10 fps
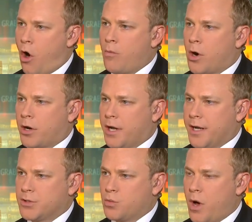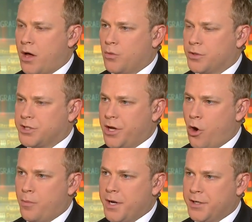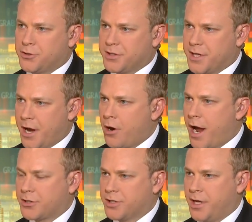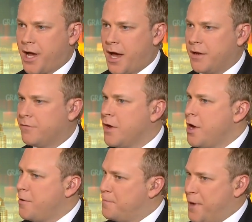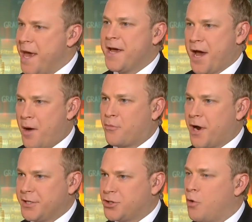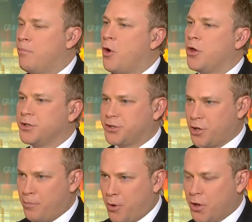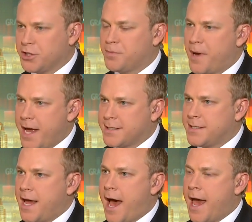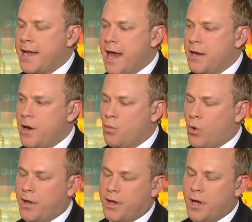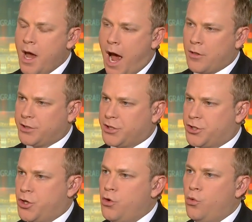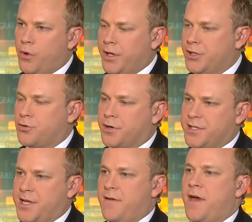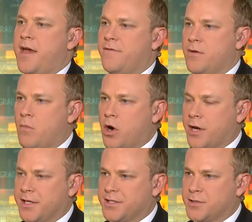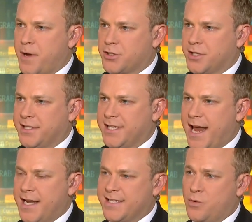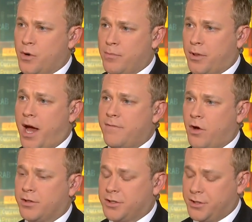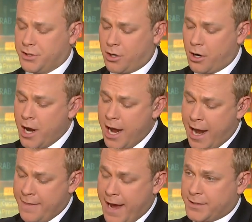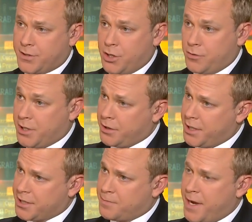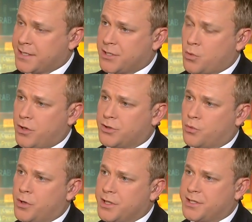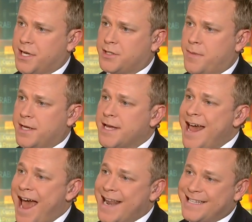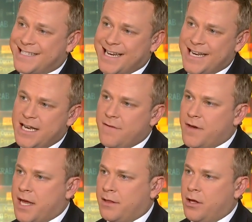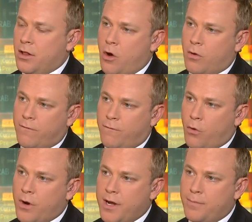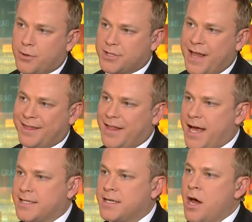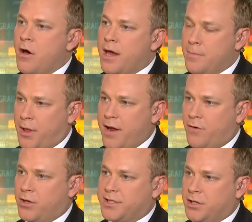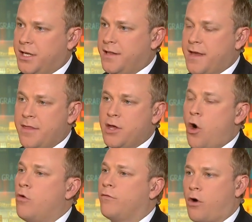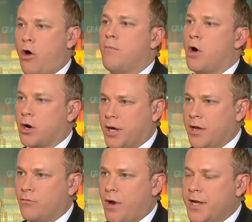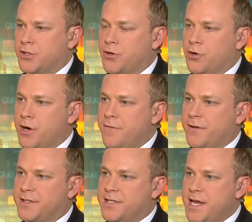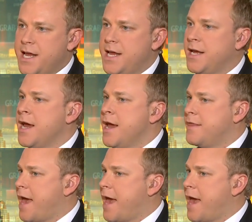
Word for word: the call market as well. We're seeing open interest there actually kind of pick up, right? so, so, bull so bullish bets, yeah. And, and, and one of the, I looked at two really sort of safe haven markets, especially today, to see where implied volatilities are, and that's the utility space as well as the real estate space. And it's significantly lower, 40% less implied volatility than the overall market, right? So you're even seeing